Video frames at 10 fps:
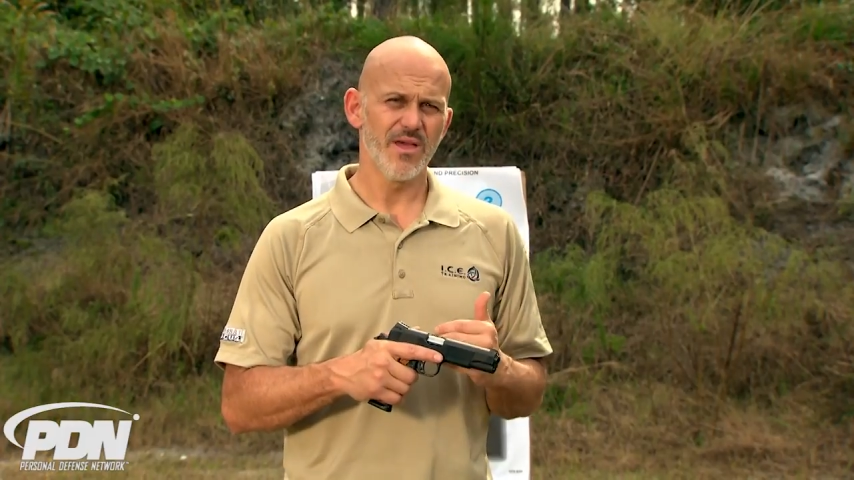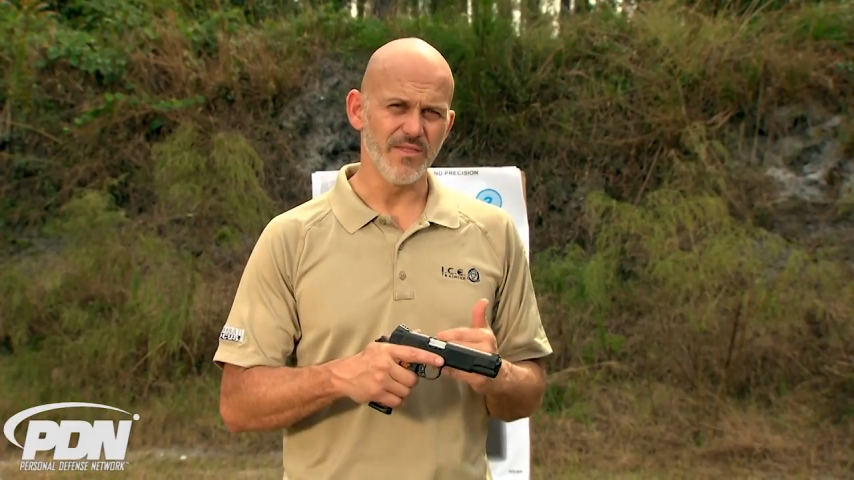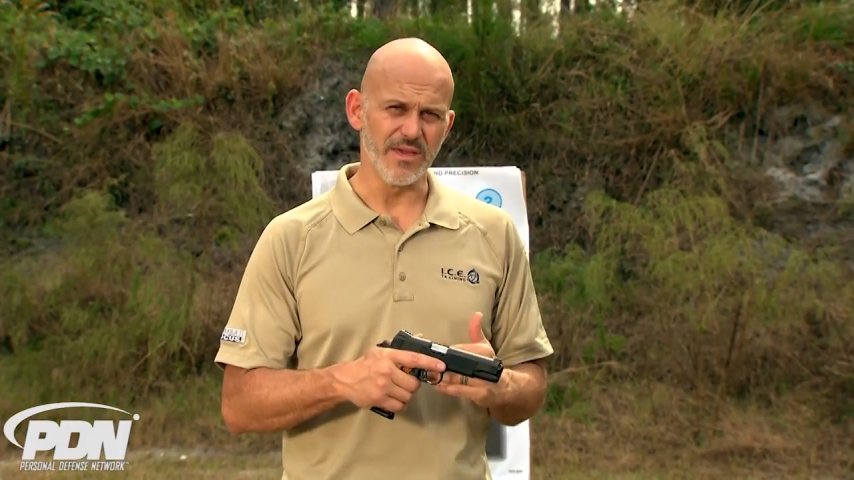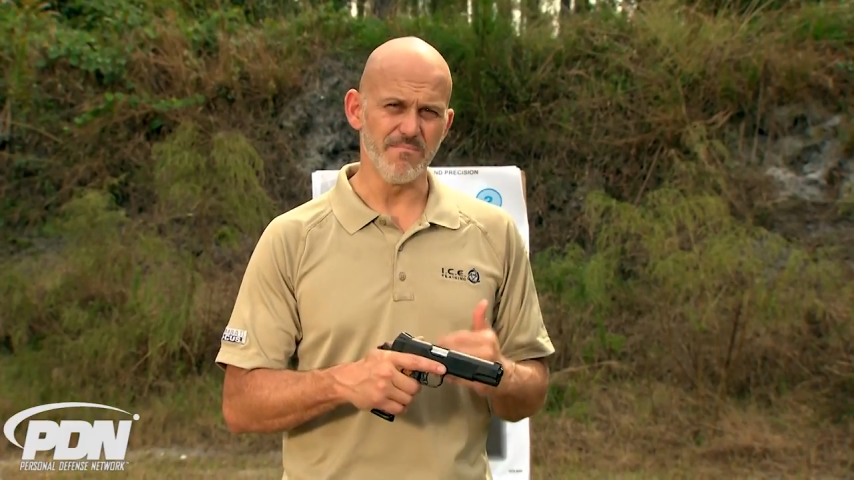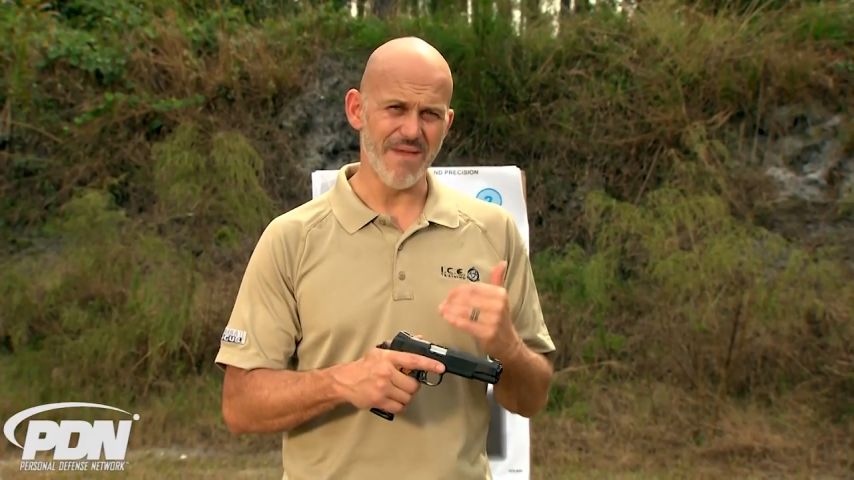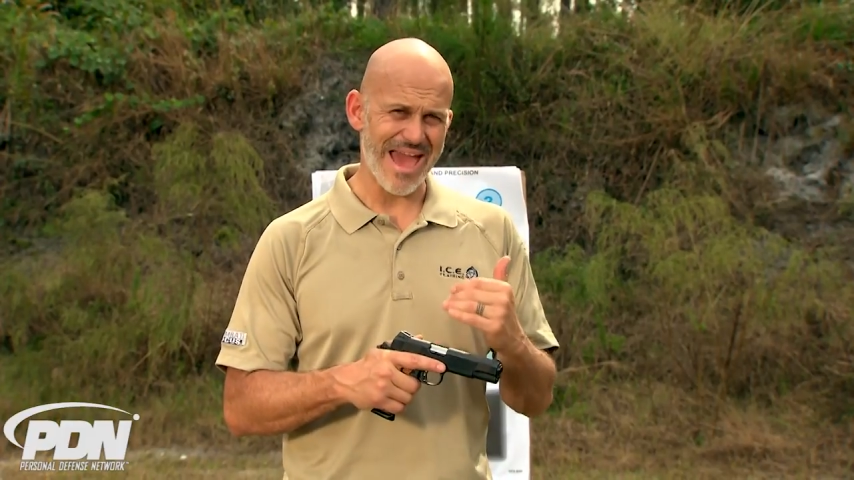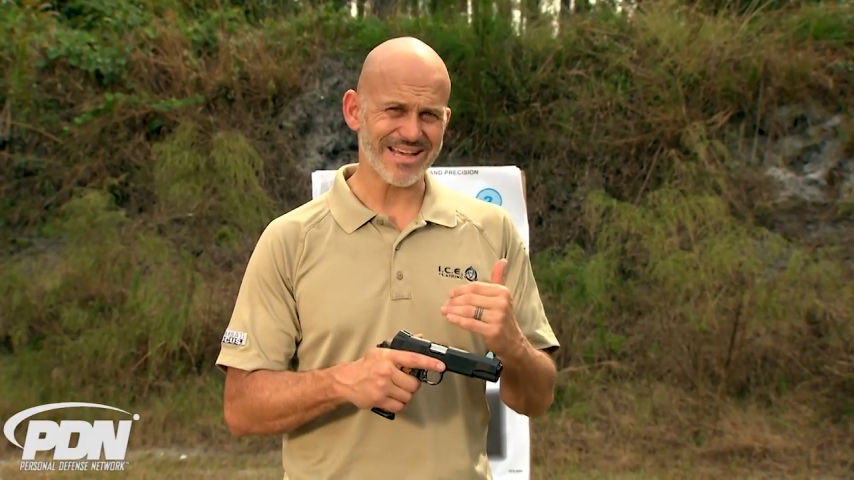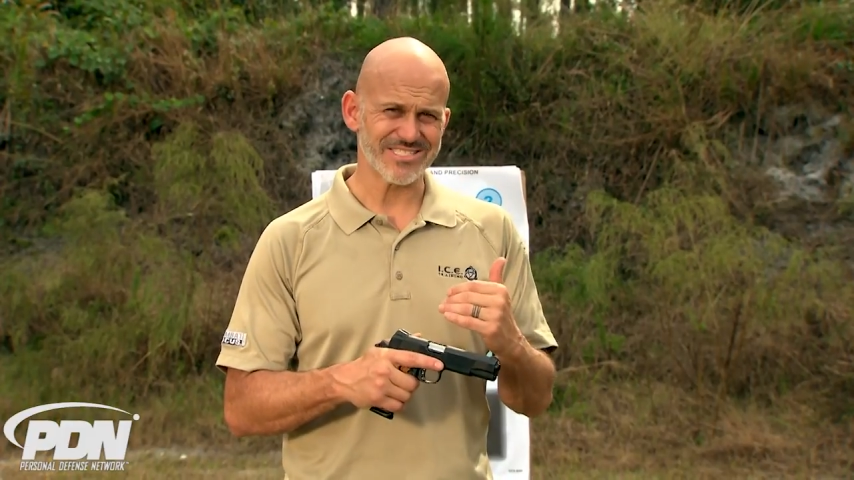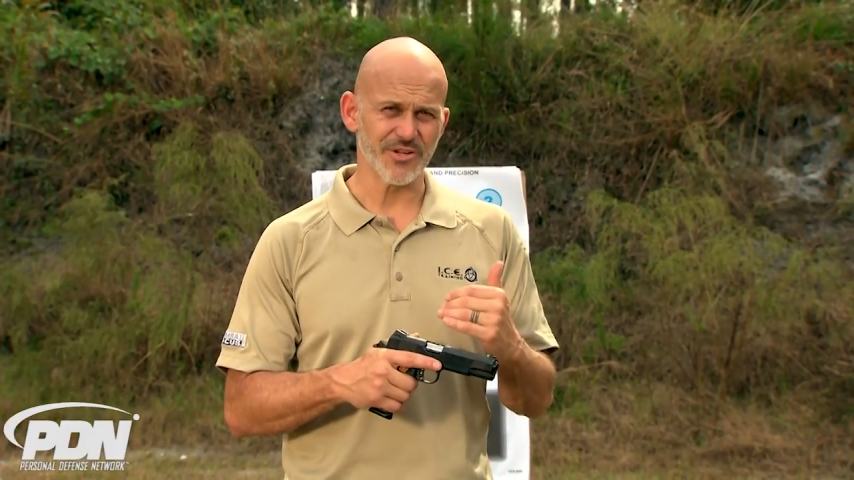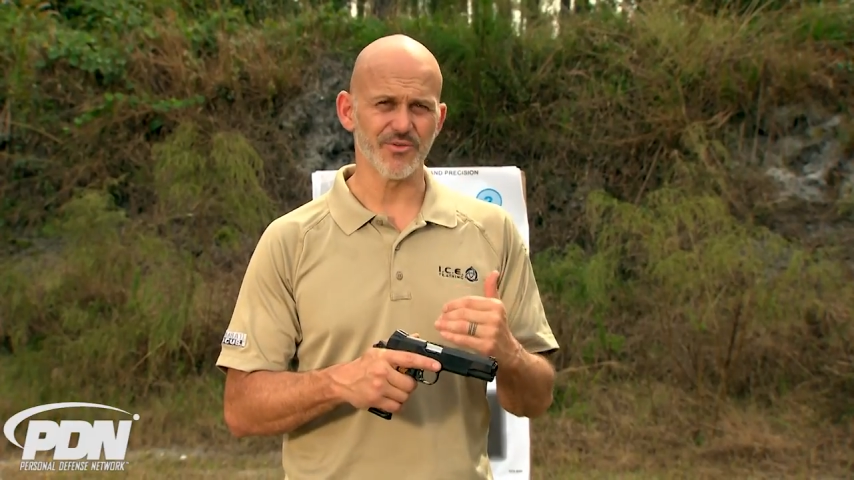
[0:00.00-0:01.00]
the
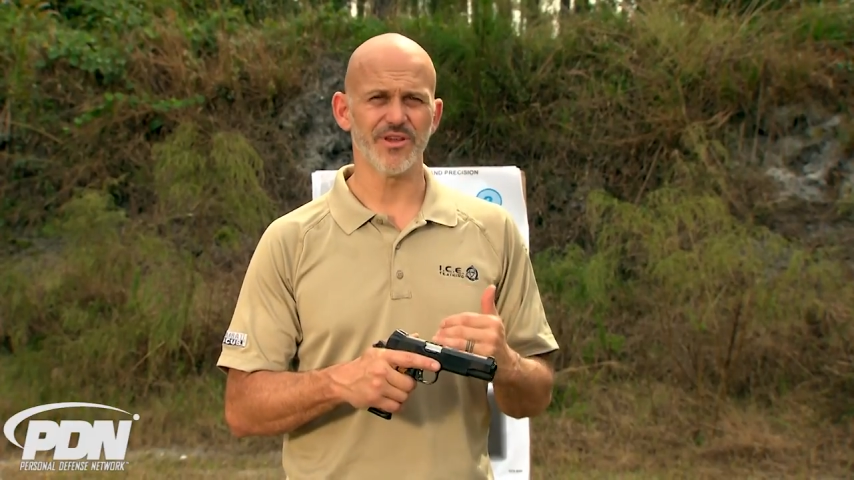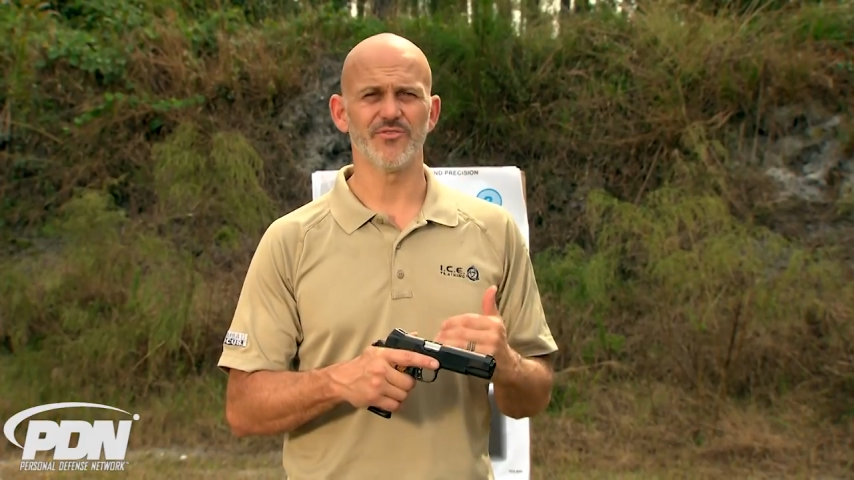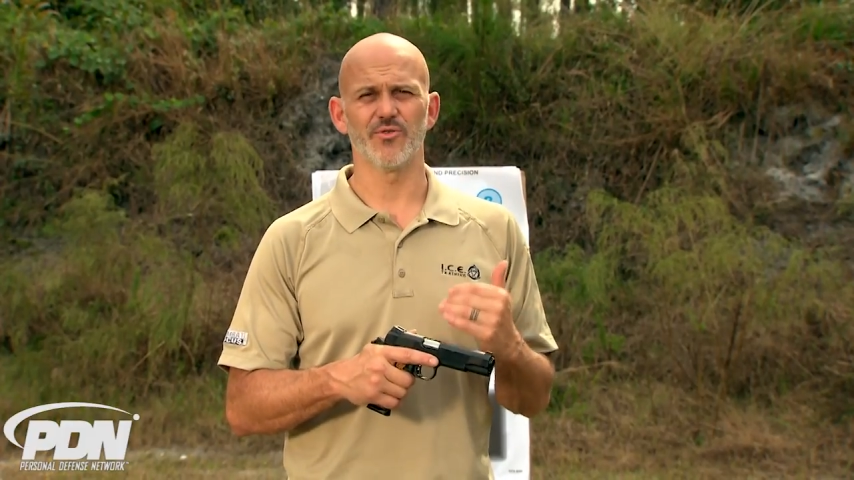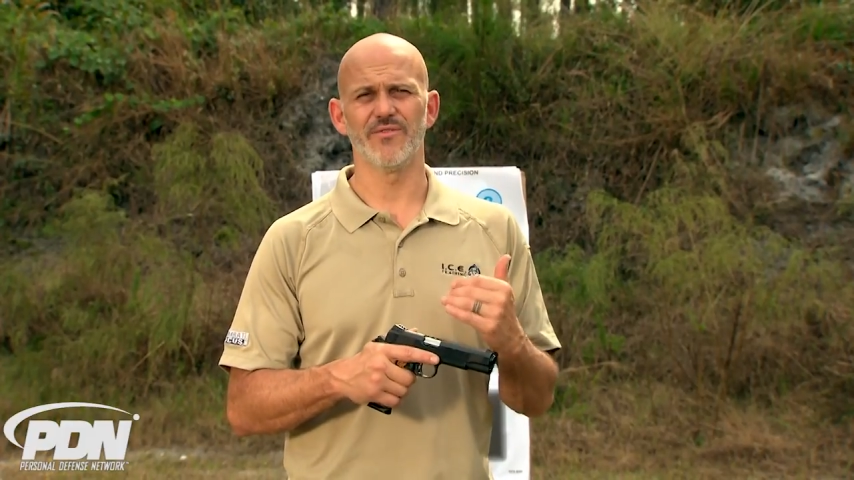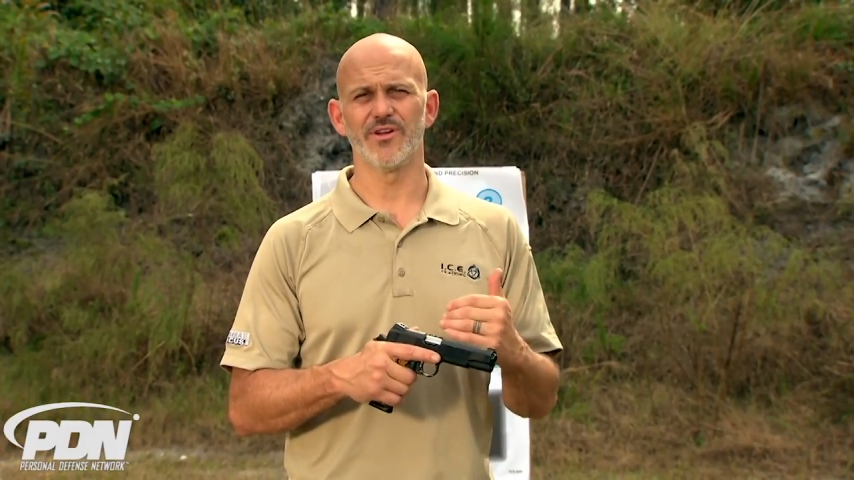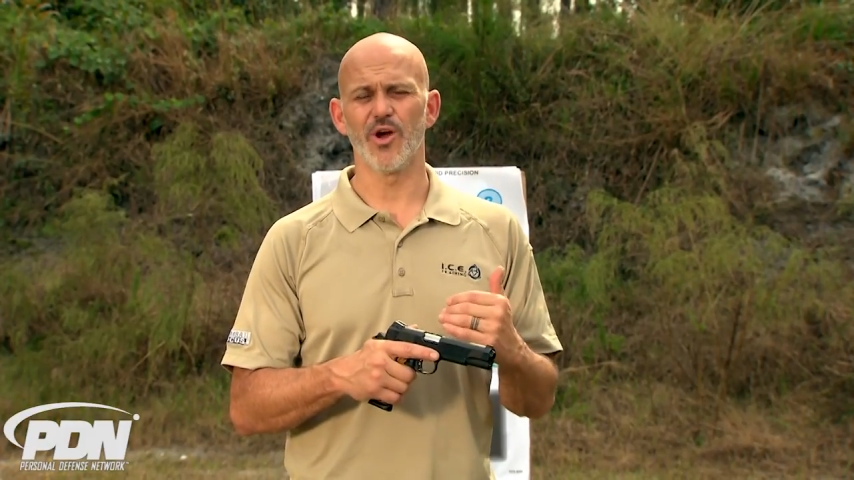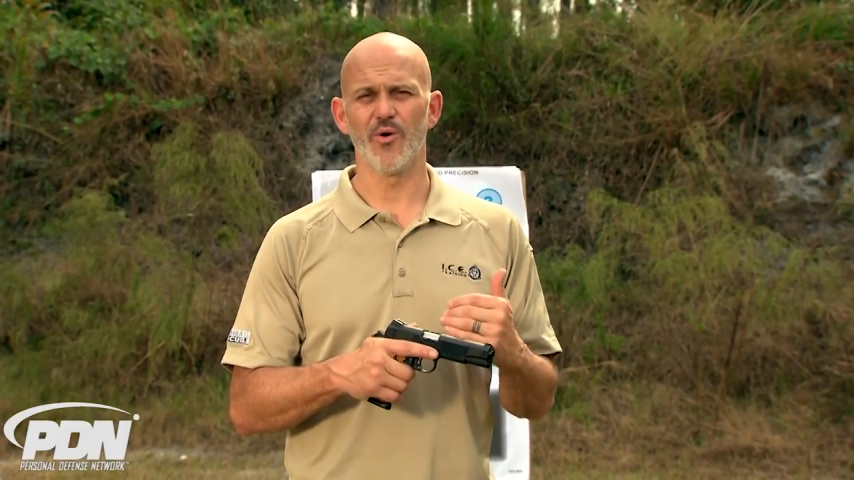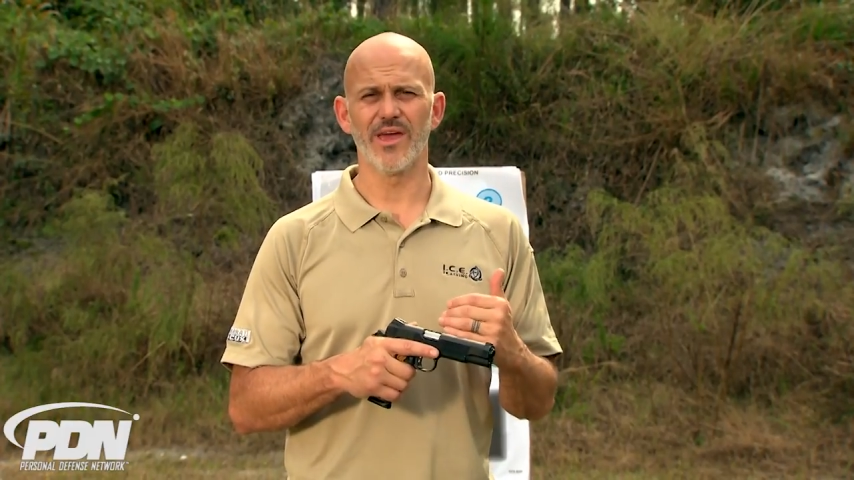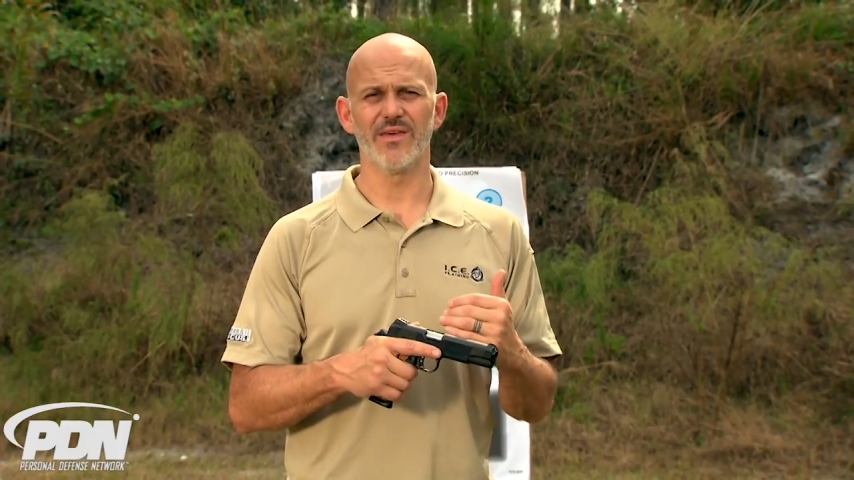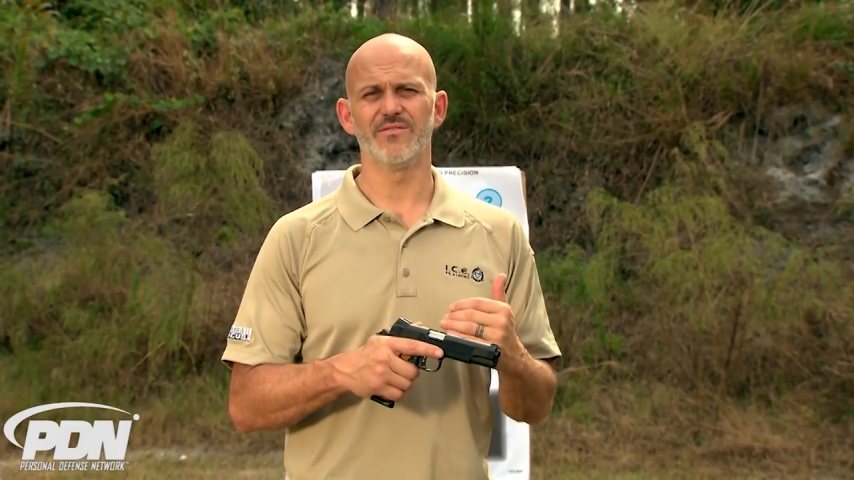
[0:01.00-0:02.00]
Max series or even
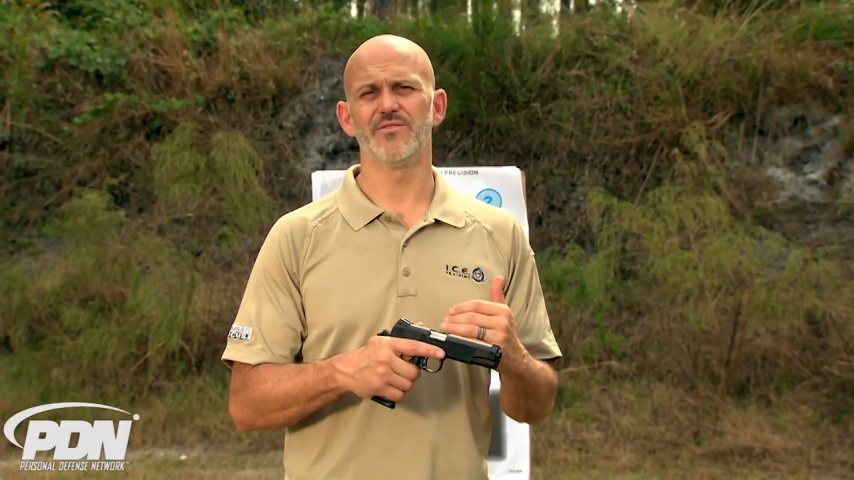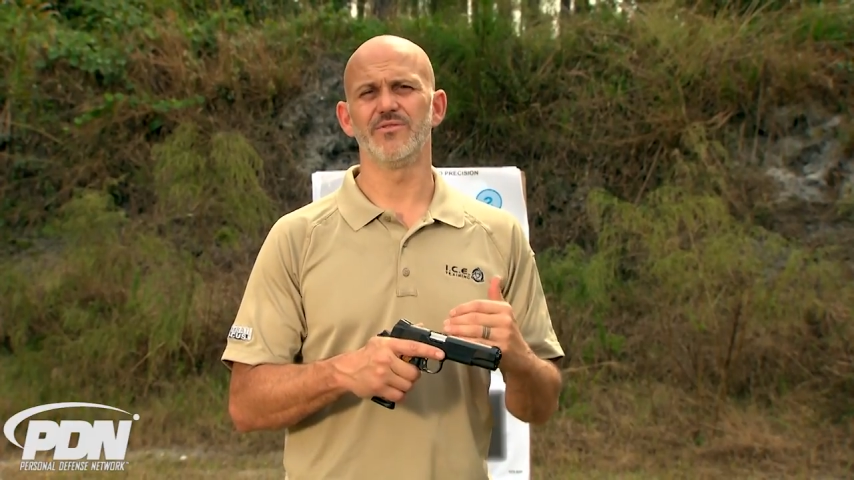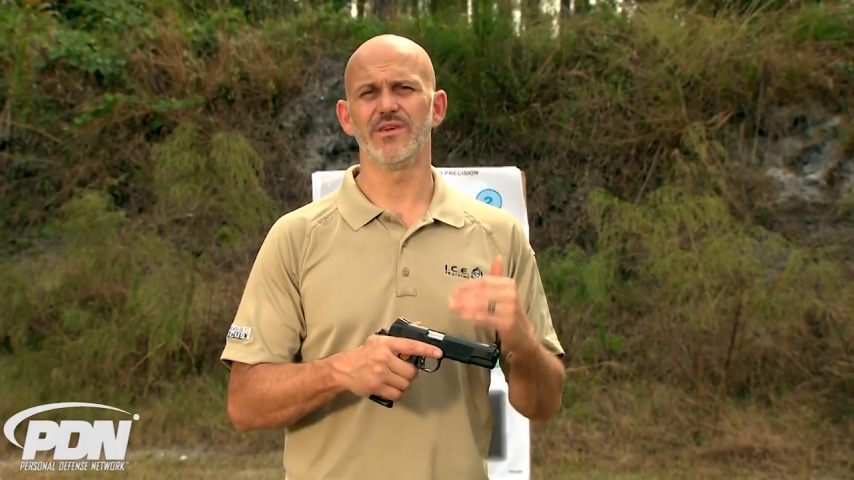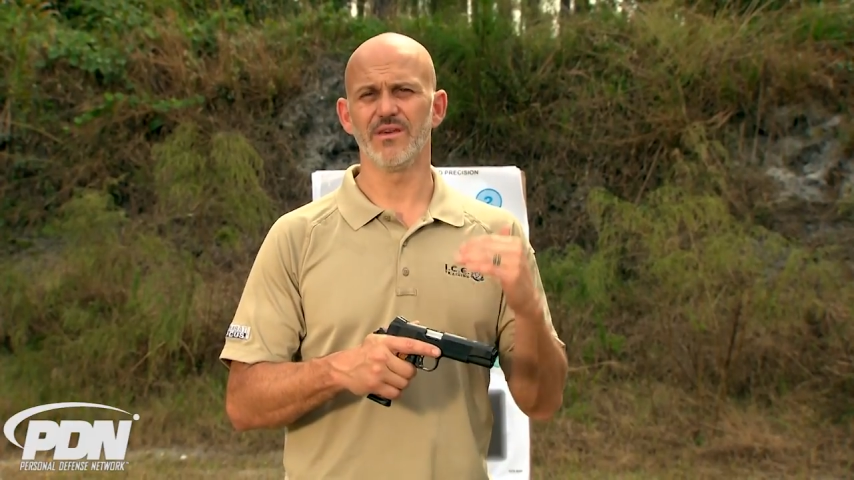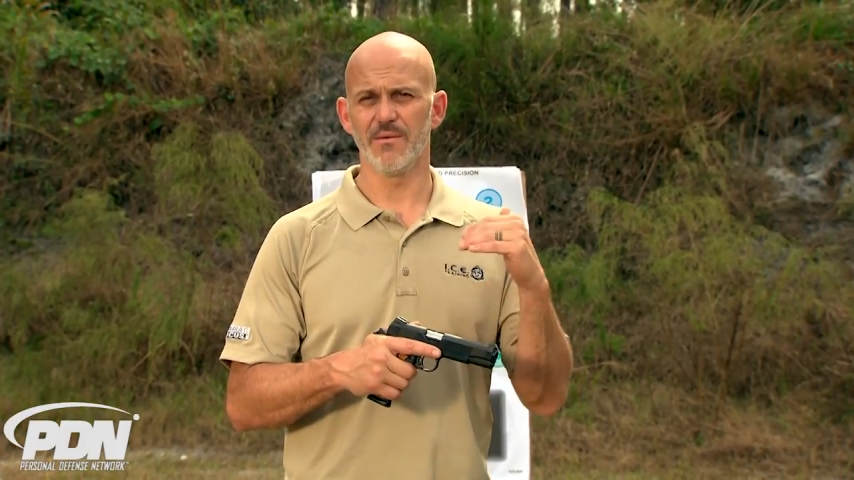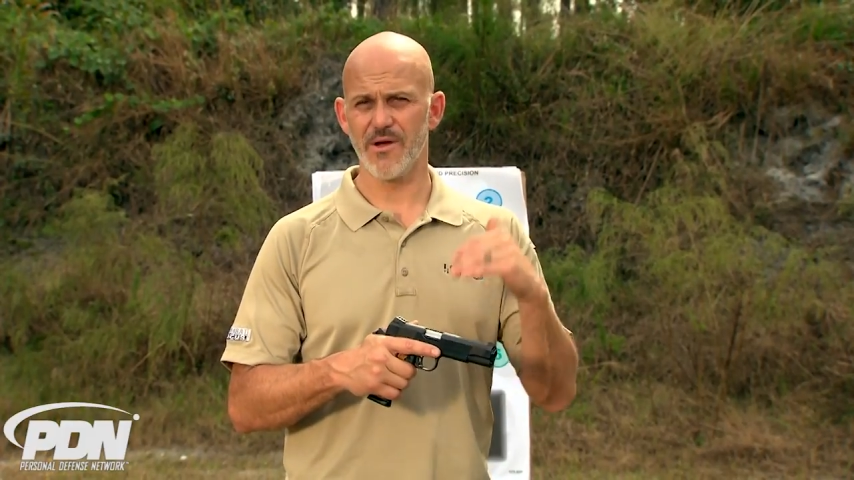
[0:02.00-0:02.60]
going into the